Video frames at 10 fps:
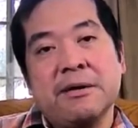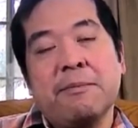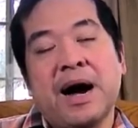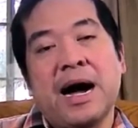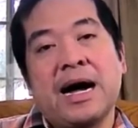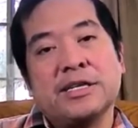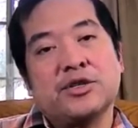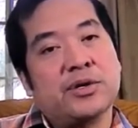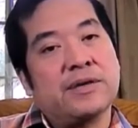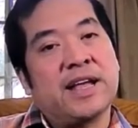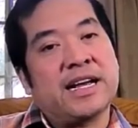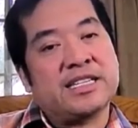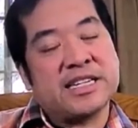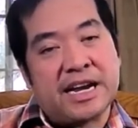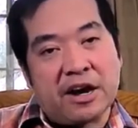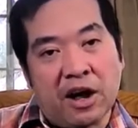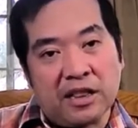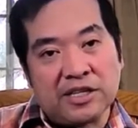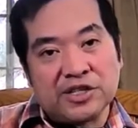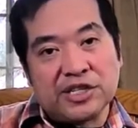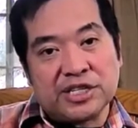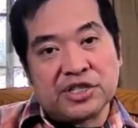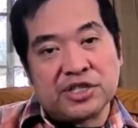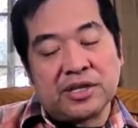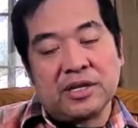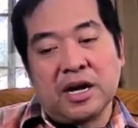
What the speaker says: by sort of like a psychologist